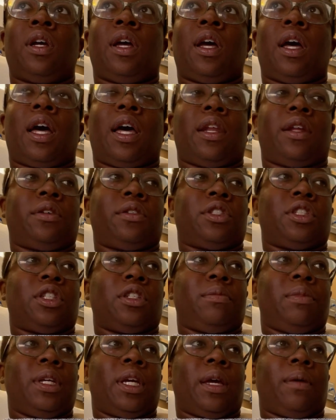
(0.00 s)
I know
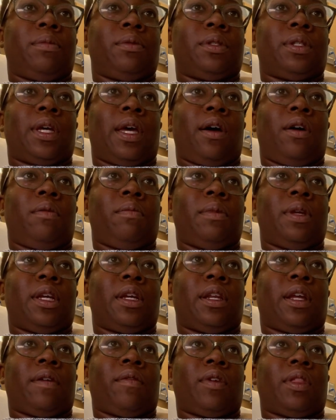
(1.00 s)
she'll be able to help me
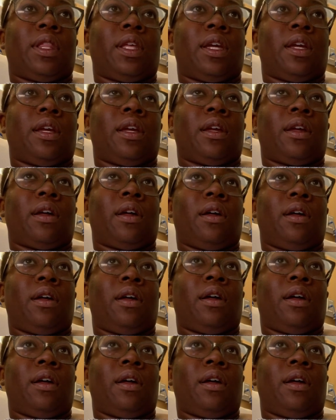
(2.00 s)
and everything.